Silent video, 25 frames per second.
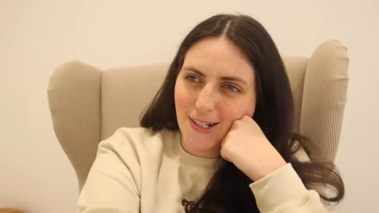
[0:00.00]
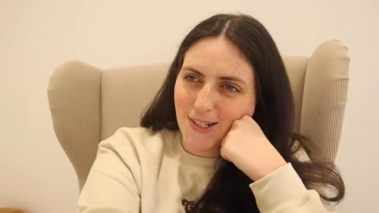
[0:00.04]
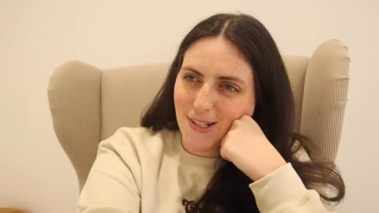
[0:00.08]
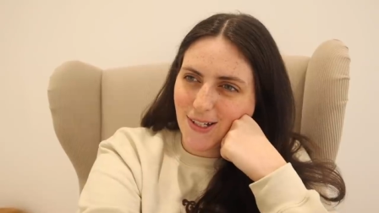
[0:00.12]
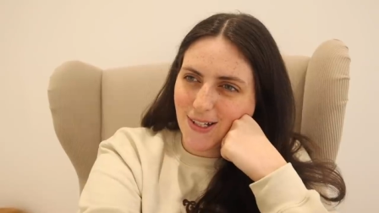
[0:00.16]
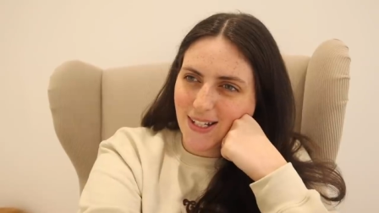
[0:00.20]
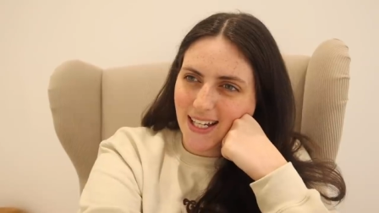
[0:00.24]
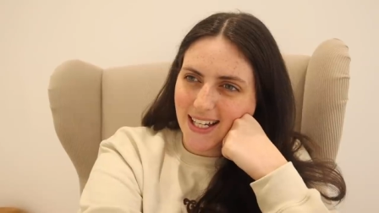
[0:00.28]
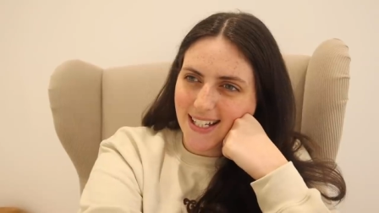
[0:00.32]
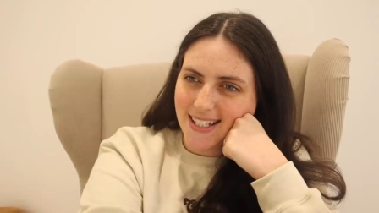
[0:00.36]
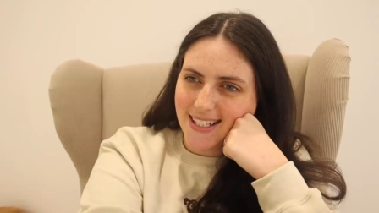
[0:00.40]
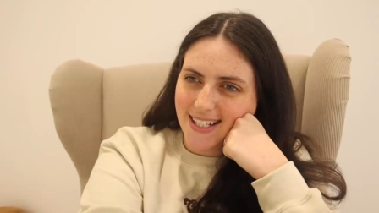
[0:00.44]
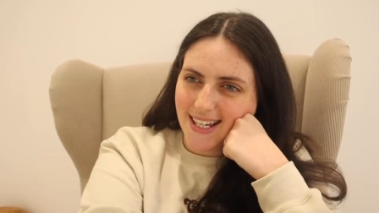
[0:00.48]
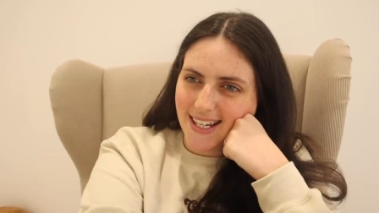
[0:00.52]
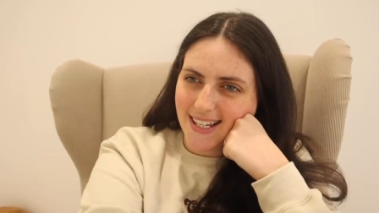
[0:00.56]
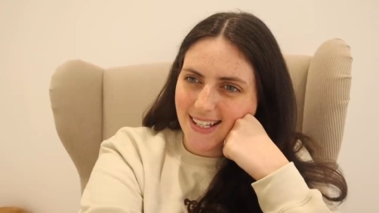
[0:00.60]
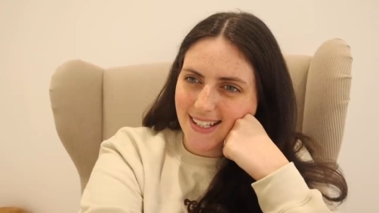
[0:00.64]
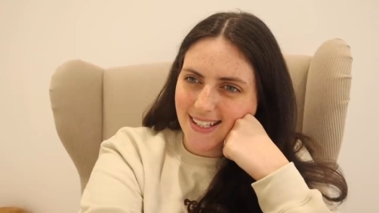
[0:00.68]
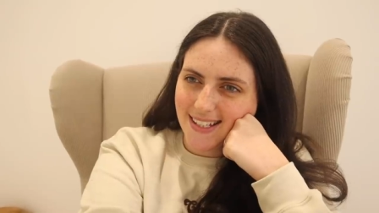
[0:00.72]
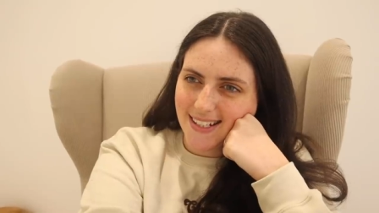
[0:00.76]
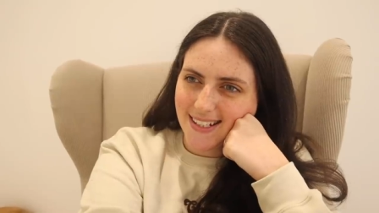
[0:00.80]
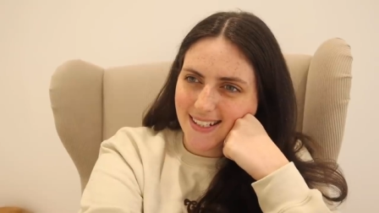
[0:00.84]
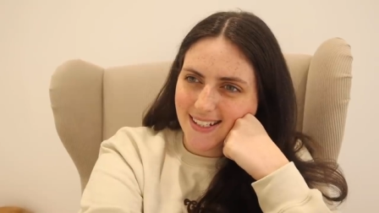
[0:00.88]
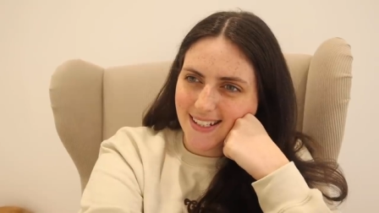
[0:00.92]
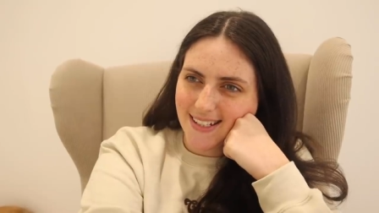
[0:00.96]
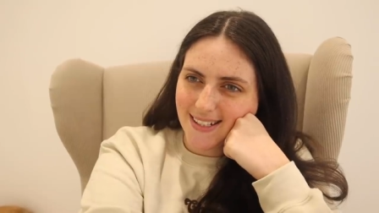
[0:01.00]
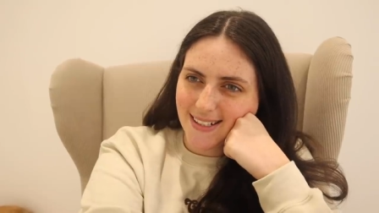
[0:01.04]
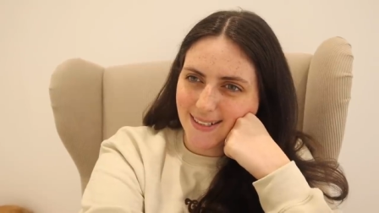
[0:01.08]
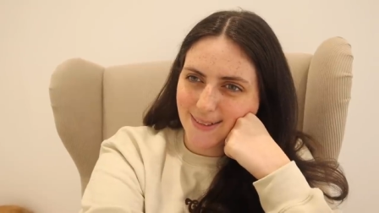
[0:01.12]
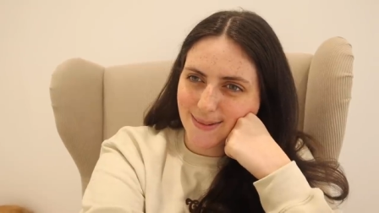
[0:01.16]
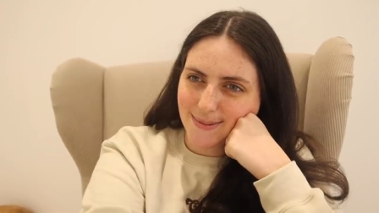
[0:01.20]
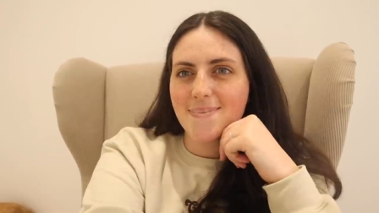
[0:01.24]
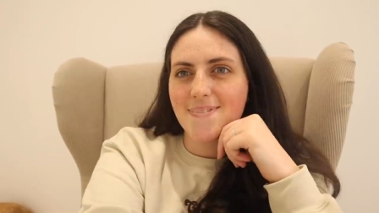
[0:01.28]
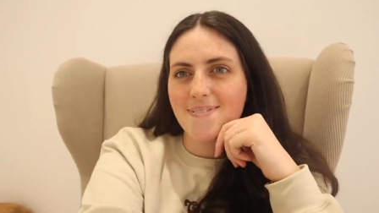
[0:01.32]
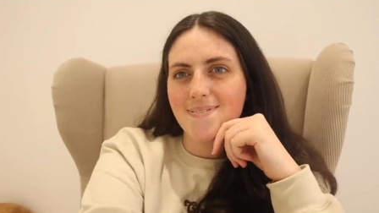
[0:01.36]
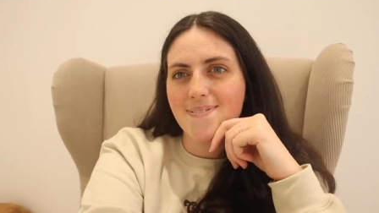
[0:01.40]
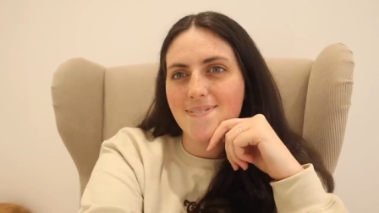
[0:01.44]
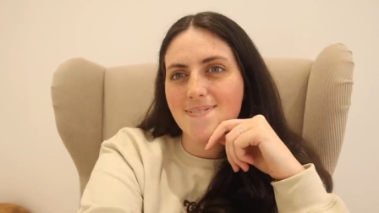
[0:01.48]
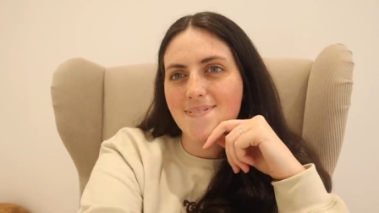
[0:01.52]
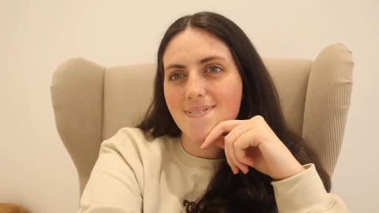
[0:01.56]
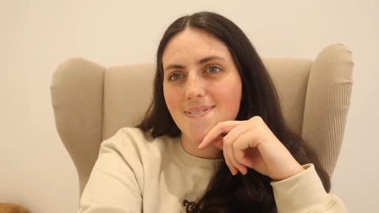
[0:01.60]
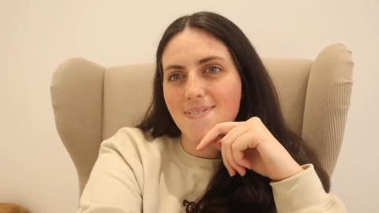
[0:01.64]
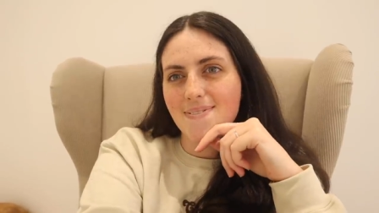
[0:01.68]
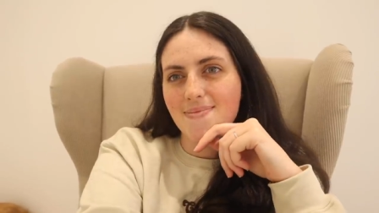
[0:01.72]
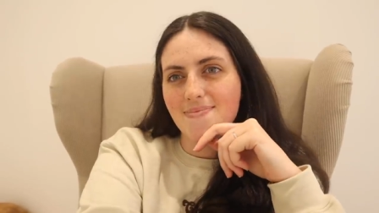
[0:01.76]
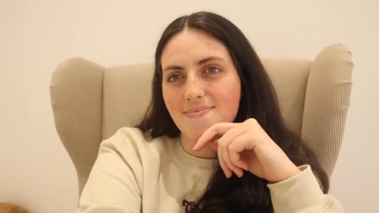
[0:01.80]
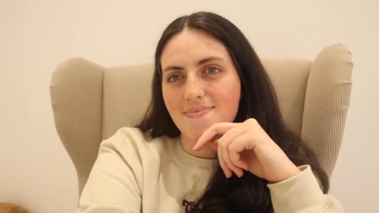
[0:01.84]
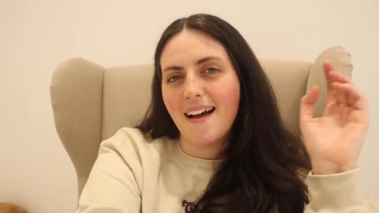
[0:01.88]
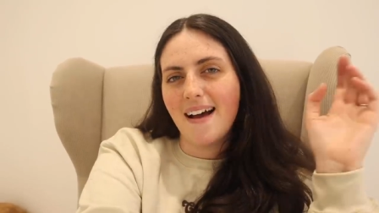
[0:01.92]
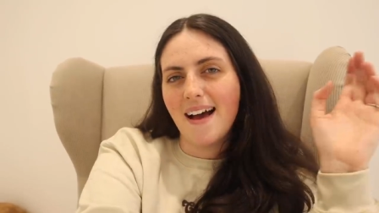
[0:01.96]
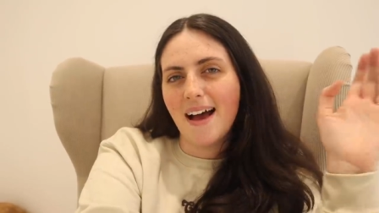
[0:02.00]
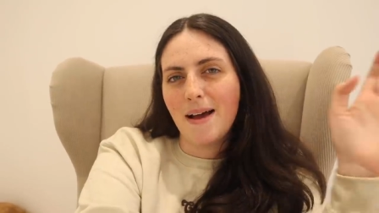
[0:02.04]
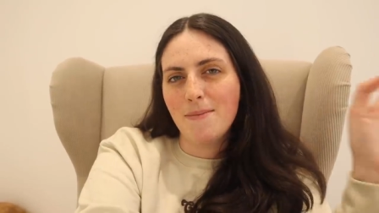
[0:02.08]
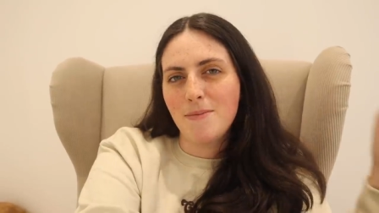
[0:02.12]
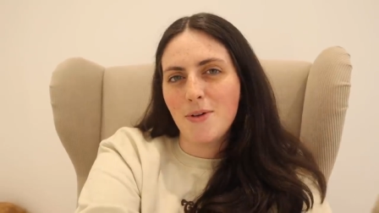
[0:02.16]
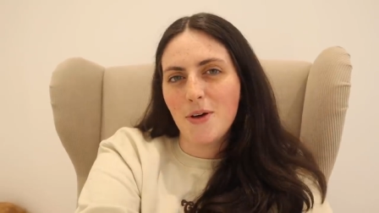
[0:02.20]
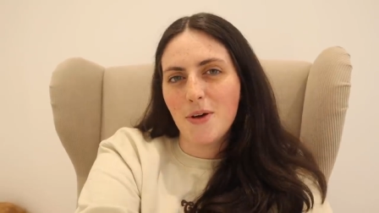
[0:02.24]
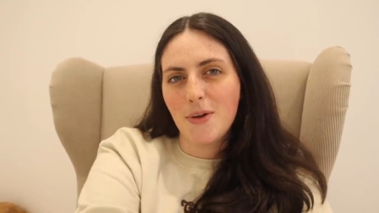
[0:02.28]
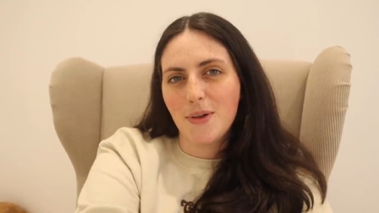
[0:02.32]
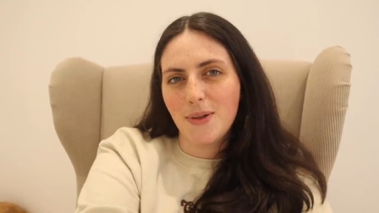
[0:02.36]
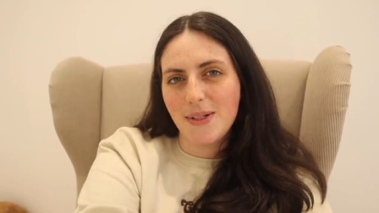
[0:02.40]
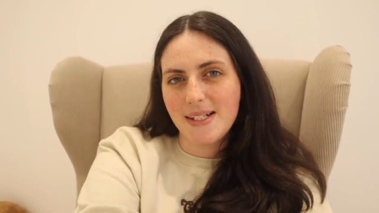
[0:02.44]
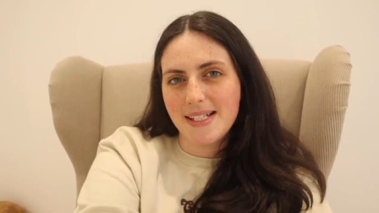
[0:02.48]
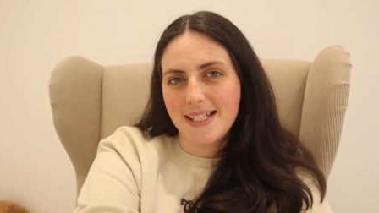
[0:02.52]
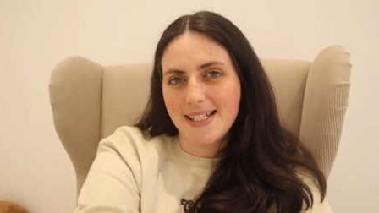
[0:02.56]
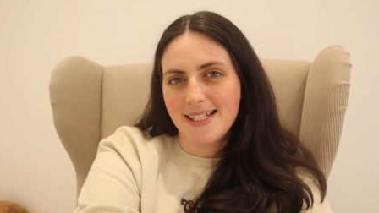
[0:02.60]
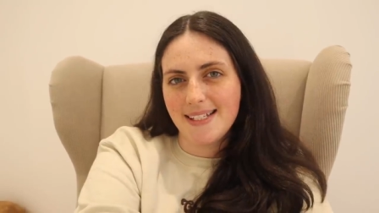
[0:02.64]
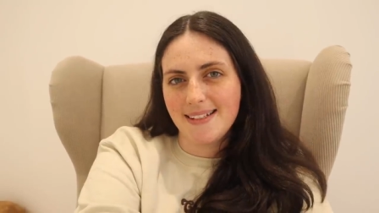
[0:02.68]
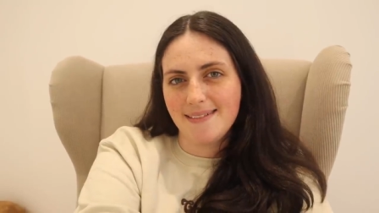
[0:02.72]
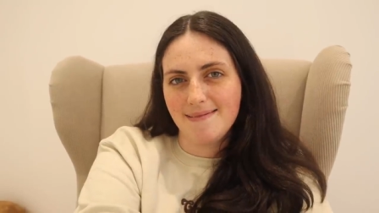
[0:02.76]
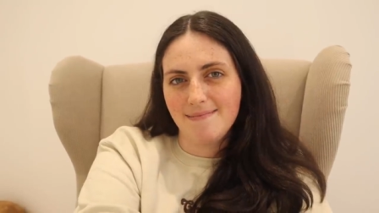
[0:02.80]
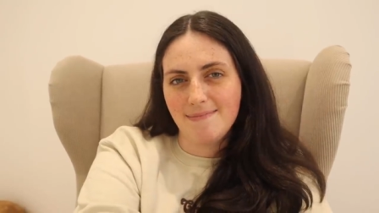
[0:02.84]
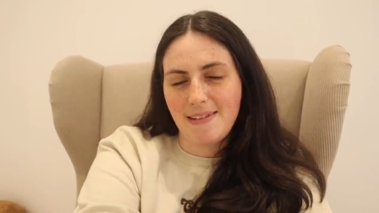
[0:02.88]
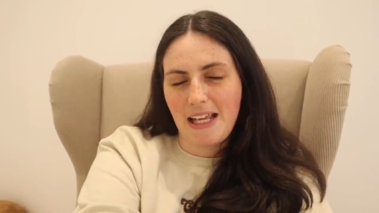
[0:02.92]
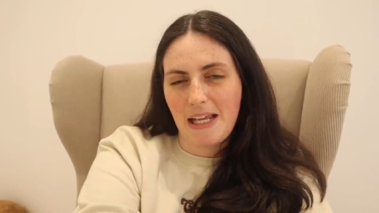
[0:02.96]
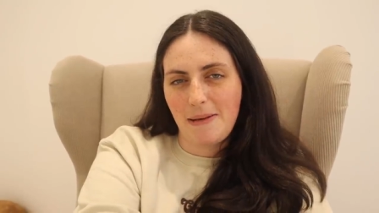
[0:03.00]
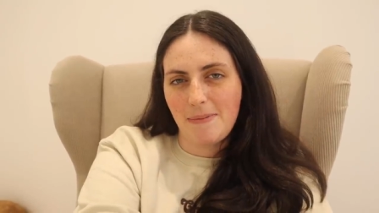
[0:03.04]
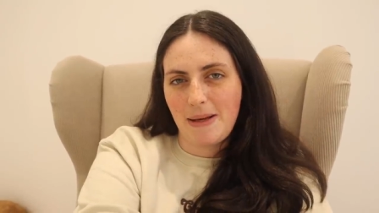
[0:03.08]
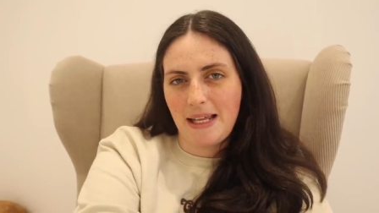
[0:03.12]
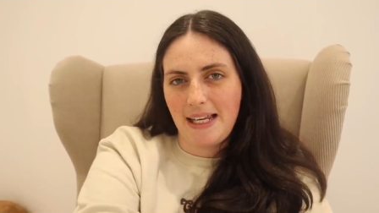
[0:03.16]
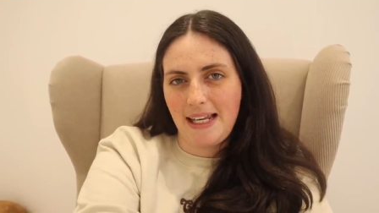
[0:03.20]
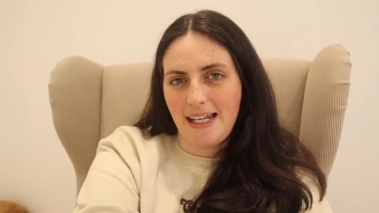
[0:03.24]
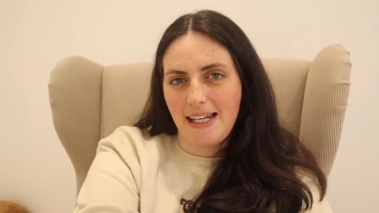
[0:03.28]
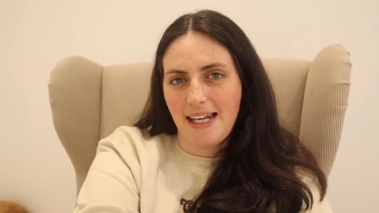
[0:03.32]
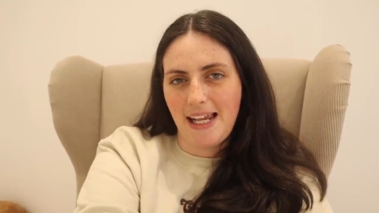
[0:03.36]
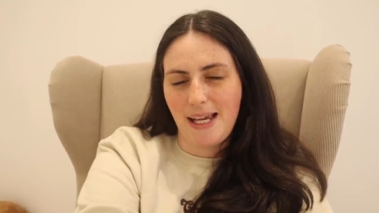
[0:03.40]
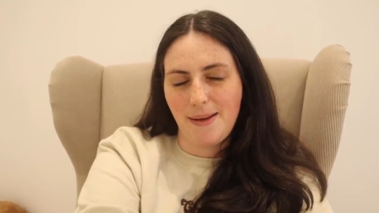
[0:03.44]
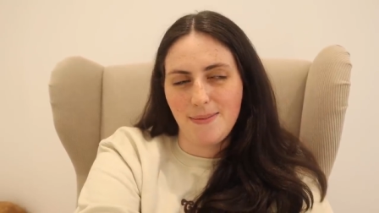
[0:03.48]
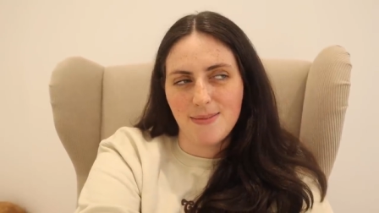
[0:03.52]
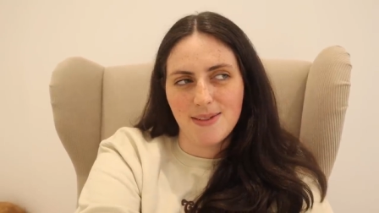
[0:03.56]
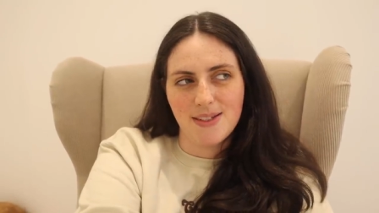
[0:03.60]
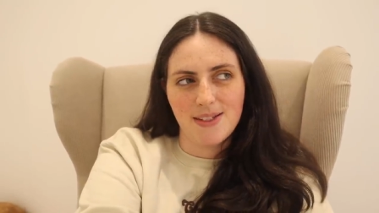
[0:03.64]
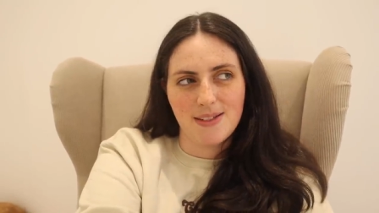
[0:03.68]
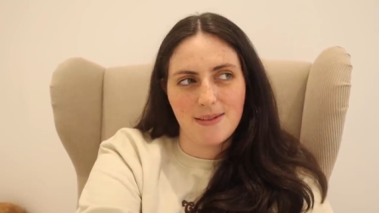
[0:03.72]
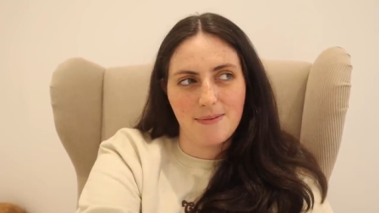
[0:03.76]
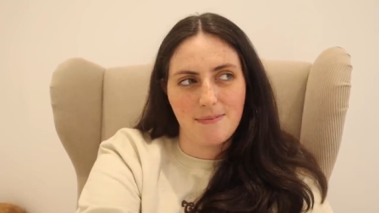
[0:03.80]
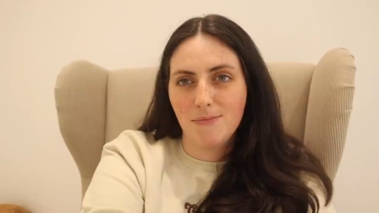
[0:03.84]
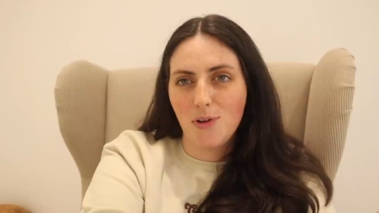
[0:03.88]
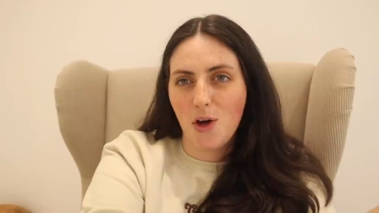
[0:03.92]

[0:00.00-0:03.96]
should I say this? I'm not going to name any names,